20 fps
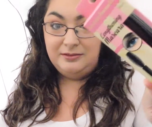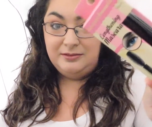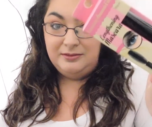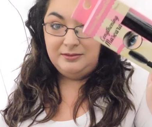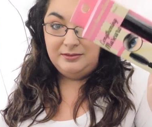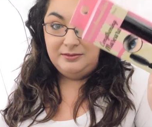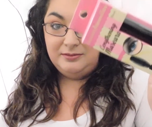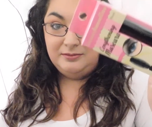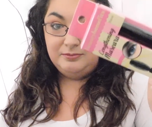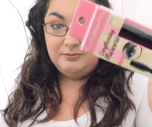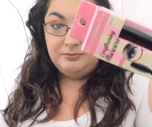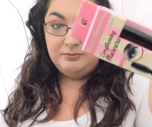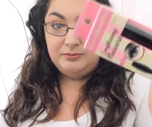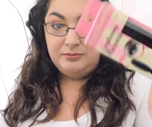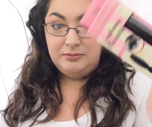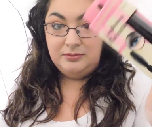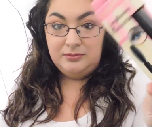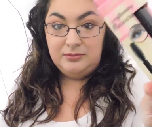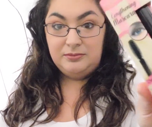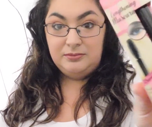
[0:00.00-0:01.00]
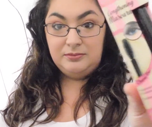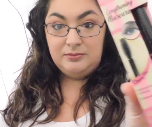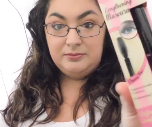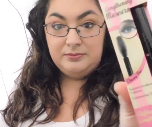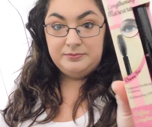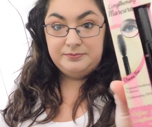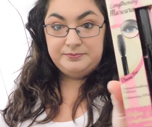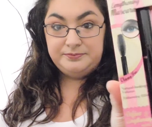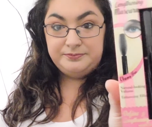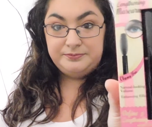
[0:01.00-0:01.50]

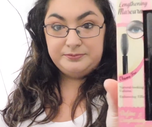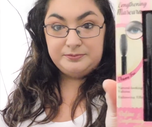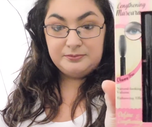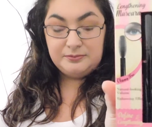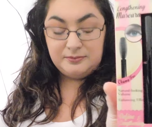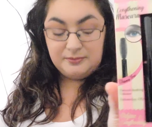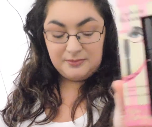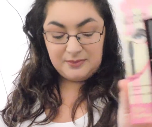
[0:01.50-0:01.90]
[no speech]